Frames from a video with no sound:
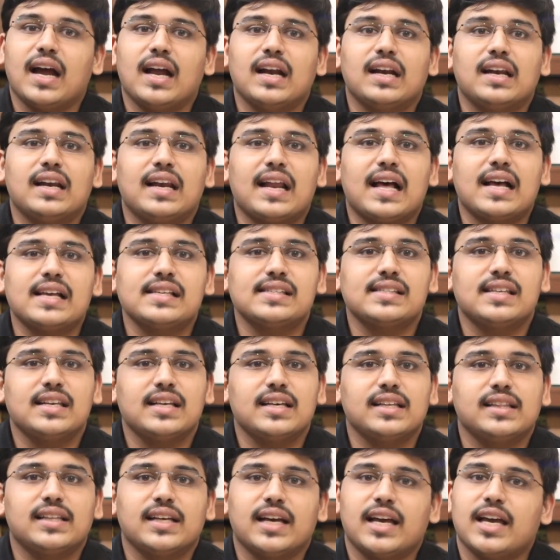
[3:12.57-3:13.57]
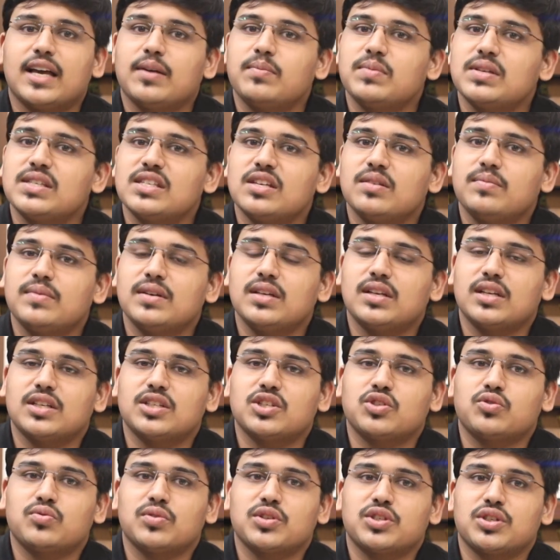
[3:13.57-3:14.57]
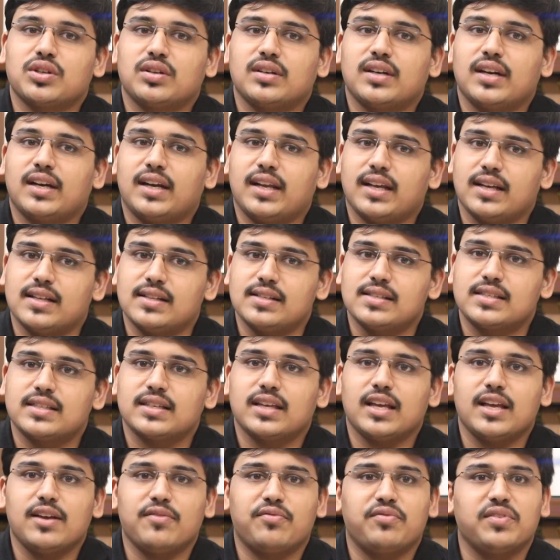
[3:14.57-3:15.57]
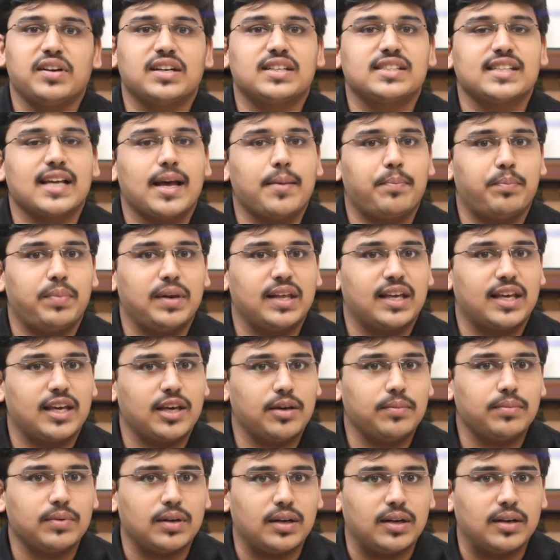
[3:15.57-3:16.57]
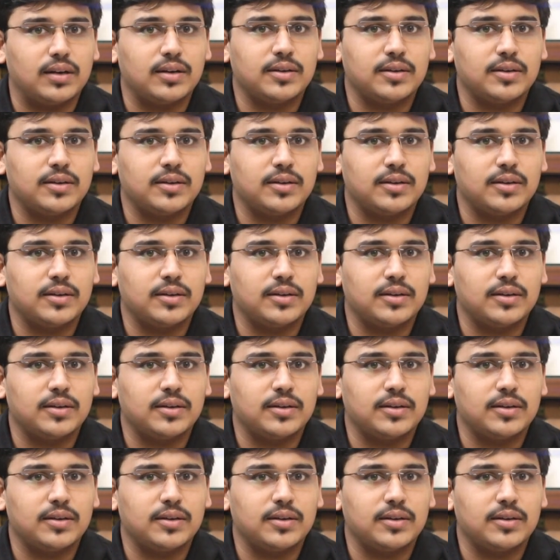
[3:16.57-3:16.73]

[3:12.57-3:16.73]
and lastly the MSME registration details if it's applicable.